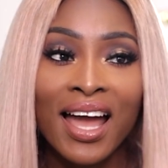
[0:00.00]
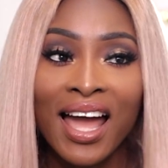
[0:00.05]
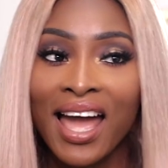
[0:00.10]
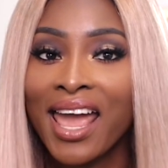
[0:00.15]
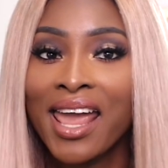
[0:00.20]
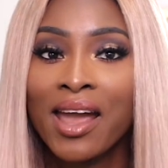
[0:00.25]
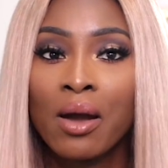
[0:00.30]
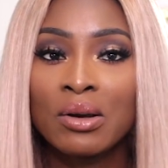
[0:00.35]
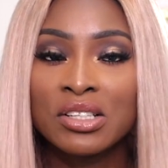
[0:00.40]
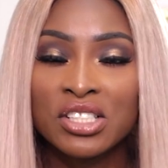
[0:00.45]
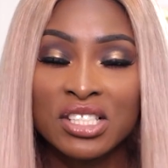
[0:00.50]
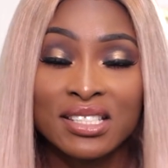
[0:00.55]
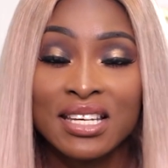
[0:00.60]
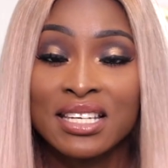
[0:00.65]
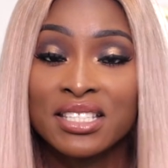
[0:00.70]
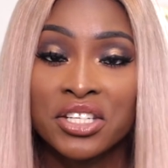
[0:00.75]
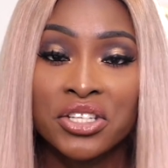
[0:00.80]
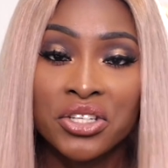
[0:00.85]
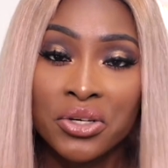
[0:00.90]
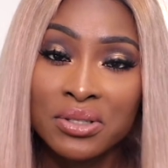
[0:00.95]
I always just
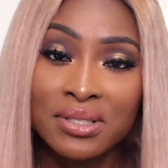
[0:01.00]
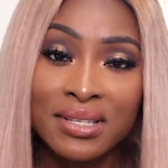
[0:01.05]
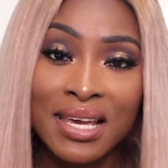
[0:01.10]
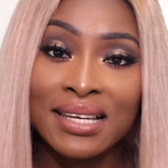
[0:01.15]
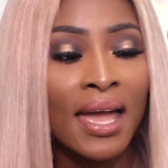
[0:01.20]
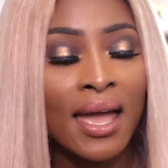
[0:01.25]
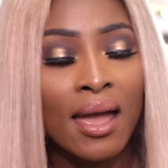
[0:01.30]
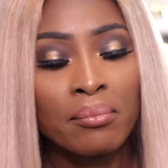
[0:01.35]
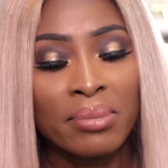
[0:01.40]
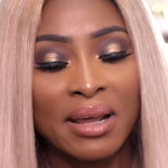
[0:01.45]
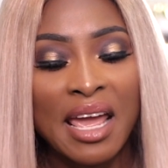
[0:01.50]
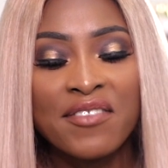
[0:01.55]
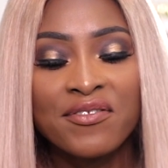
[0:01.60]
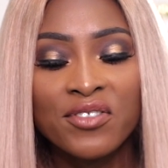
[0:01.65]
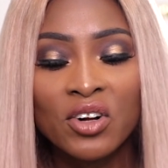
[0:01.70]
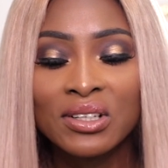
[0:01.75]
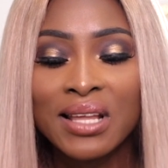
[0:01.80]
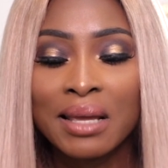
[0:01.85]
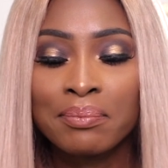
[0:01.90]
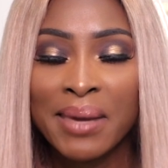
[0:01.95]
tend to use that and but I
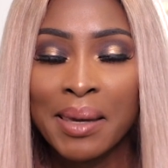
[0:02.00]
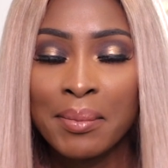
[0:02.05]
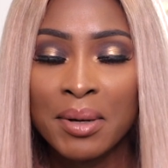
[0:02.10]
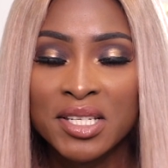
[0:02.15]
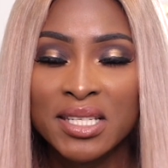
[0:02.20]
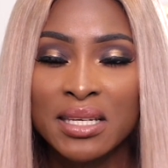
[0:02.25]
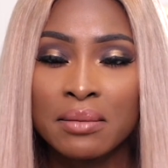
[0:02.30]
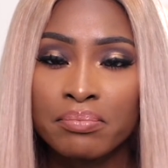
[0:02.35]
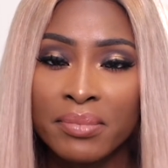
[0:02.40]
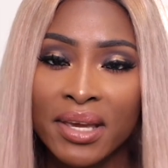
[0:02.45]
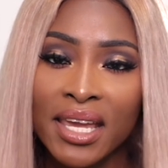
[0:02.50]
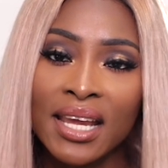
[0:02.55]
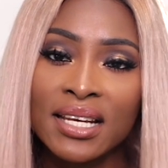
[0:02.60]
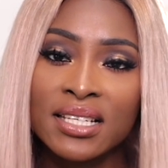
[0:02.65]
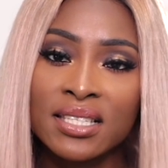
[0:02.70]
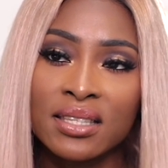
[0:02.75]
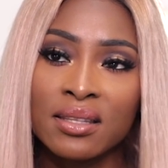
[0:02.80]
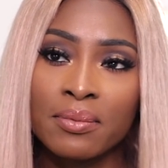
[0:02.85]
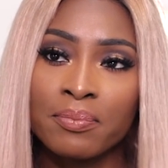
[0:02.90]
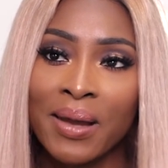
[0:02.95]
feel like maybe she
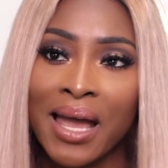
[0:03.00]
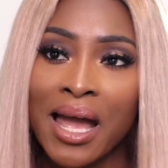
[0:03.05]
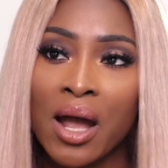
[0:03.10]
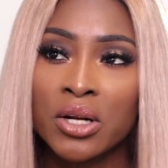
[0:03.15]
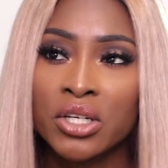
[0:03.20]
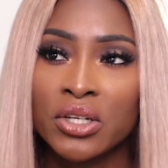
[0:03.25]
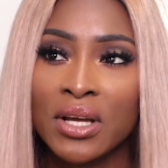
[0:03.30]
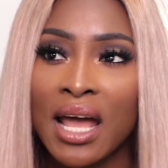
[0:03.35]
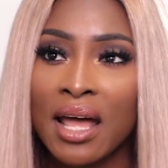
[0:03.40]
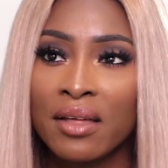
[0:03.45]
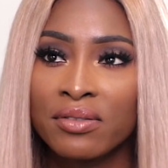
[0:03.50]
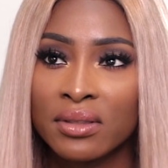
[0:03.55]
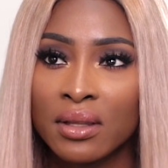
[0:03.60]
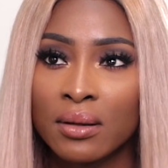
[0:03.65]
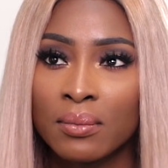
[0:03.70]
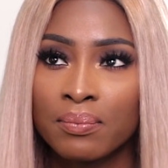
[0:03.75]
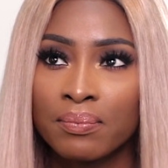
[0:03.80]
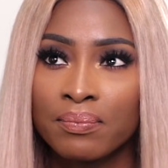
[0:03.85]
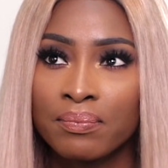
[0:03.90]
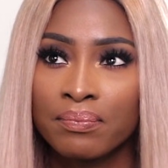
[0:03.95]
made the powder and
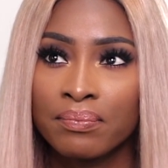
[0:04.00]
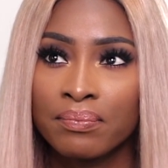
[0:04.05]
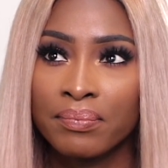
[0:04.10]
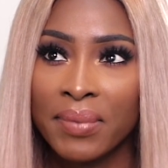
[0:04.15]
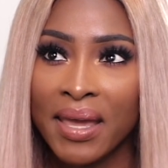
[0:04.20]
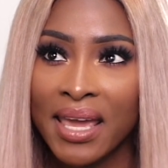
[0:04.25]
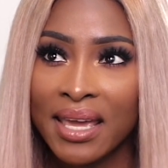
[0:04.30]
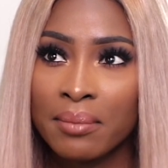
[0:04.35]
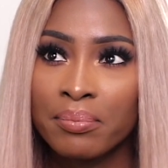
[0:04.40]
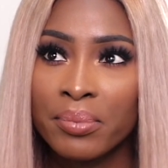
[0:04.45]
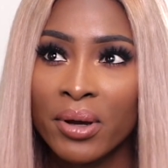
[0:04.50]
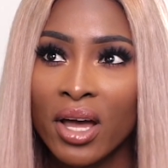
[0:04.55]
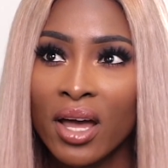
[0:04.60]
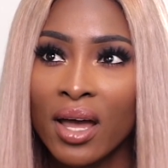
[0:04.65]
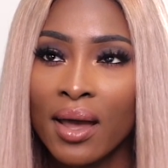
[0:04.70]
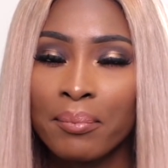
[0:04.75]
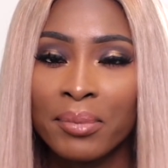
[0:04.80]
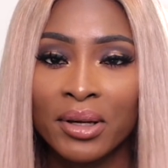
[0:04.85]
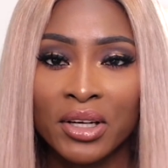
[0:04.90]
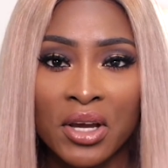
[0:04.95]
the
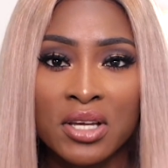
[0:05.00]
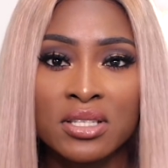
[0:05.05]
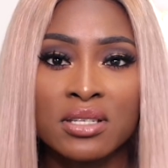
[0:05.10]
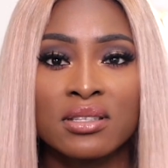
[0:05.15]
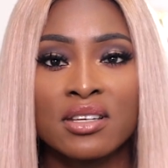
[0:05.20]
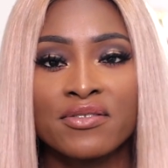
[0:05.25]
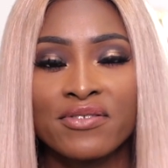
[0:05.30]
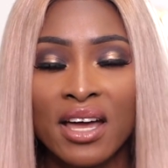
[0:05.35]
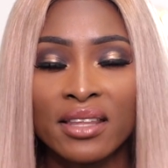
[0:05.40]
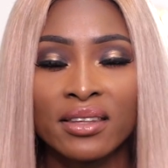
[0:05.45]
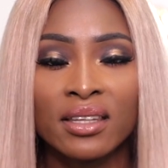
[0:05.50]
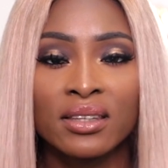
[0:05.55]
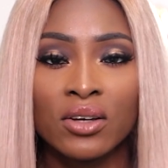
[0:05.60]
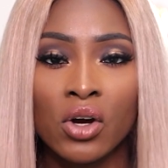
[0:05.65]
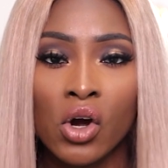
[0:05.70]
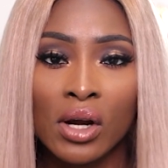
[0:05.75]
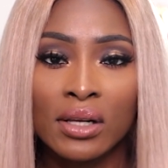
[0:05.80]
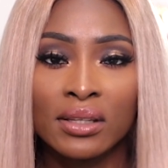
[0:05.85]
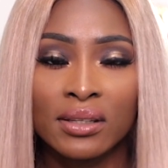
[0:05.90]
paper because of the fact that the,